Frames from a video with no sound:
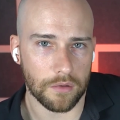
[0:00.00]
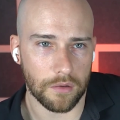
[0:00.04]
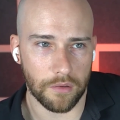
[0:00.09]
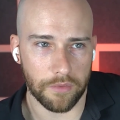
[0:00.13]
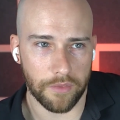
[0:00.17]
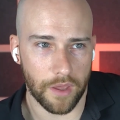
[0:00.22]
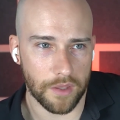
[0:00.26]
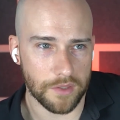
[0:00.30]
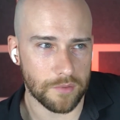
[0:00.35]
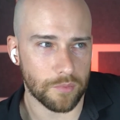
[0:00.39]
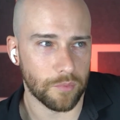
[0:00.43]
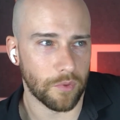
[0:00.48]
You know,
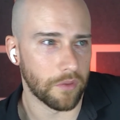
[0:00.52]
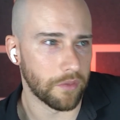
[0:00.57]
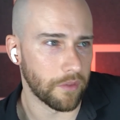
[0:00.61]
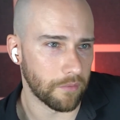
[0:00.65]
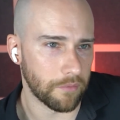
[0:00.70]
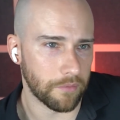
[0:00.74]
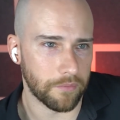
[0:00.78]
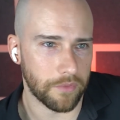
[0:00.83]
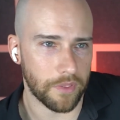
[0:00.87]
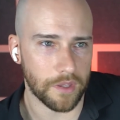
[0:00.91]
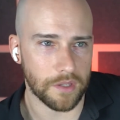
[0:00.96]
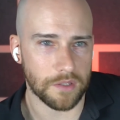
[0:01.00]
that's one
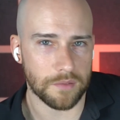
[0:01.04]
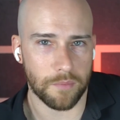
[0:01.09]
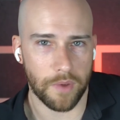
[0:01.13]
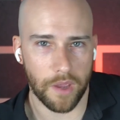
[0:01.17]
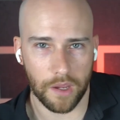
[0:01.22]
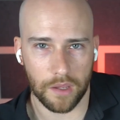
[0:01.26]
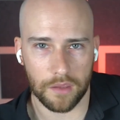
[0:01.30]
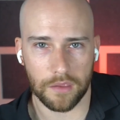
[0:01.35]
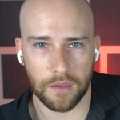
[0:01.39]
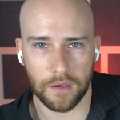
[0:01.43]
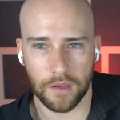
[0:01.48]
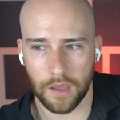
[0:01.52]
of the things
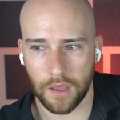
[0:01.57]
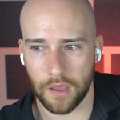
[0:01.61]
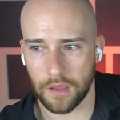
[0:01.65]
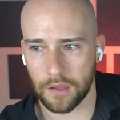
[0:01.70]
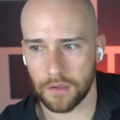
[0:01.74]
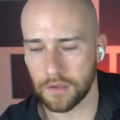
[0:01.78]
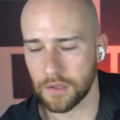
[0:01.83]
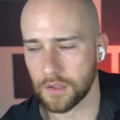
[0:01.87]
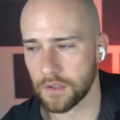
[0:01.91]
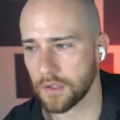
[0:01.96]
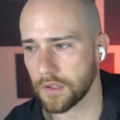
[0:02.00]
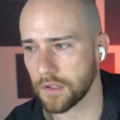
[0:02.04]
back in the day.